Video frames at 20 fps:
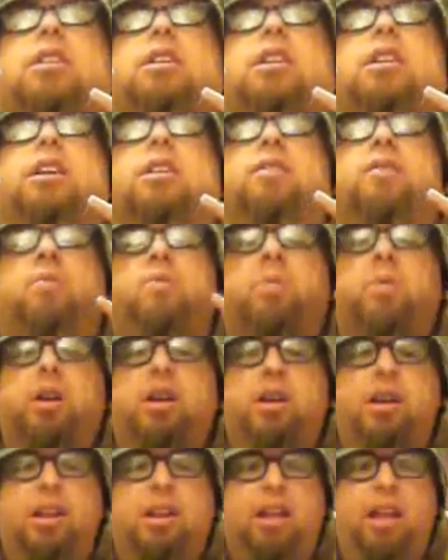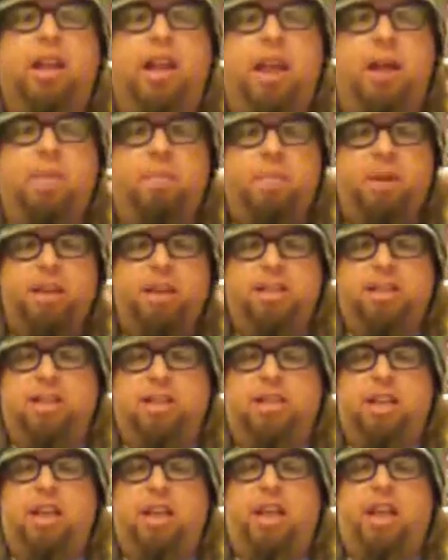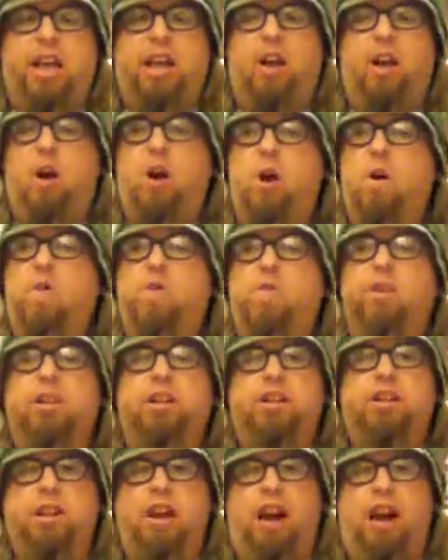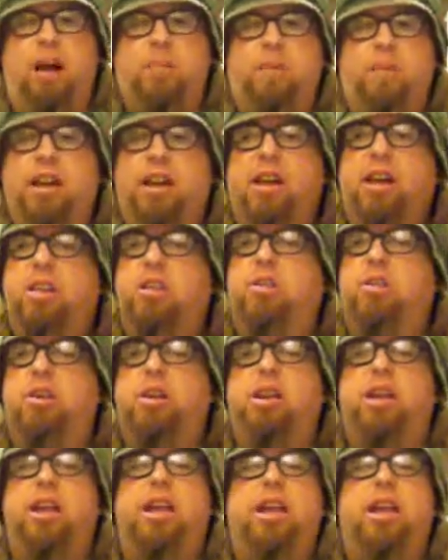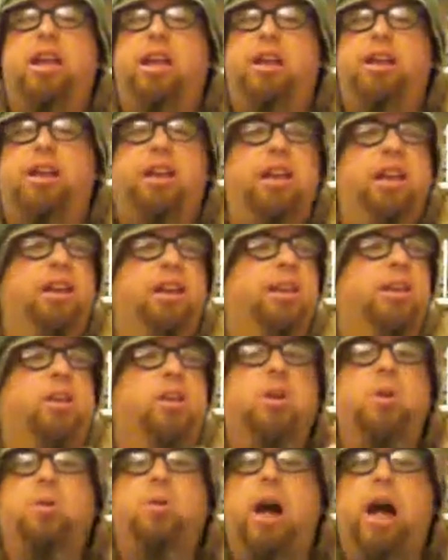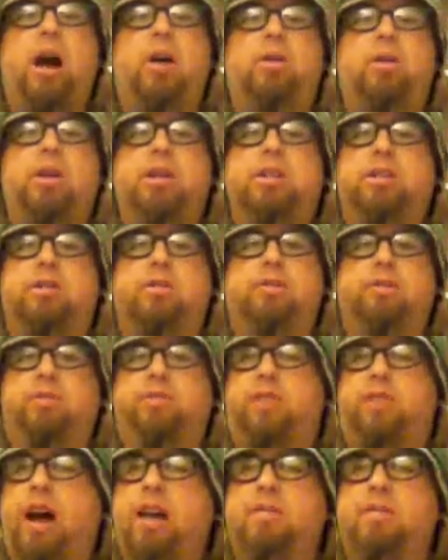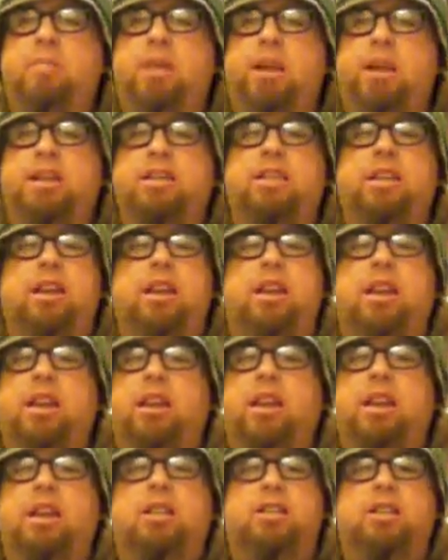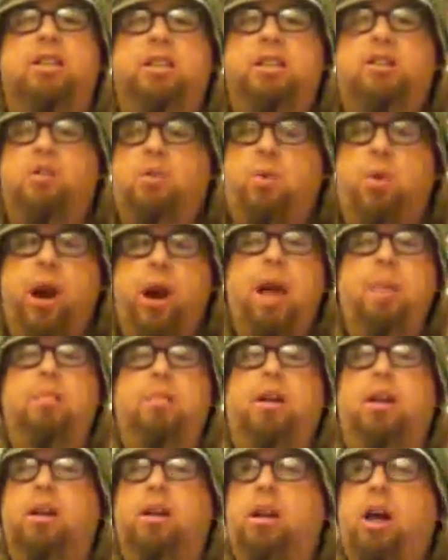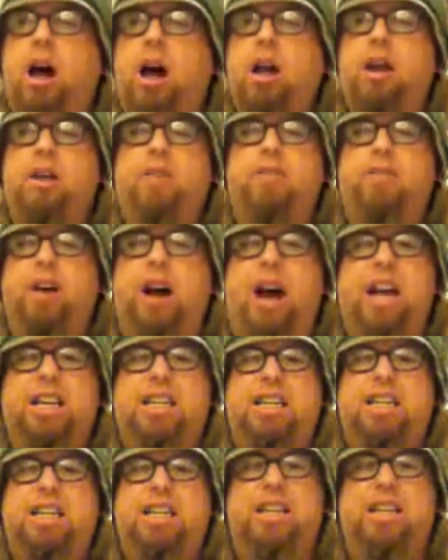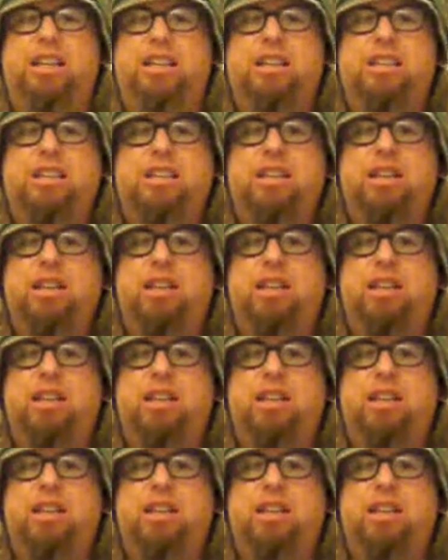get really ambitious and like over the top. In 2 hours and 5 minutes, they just crammed a lot of ideas,